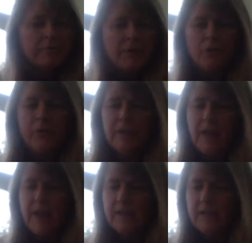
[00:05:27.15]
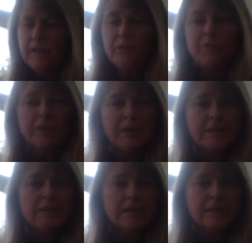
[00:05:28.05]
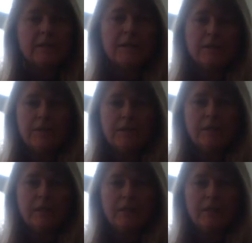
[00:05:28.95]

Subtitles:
I'm not going to add it here, but it is listed as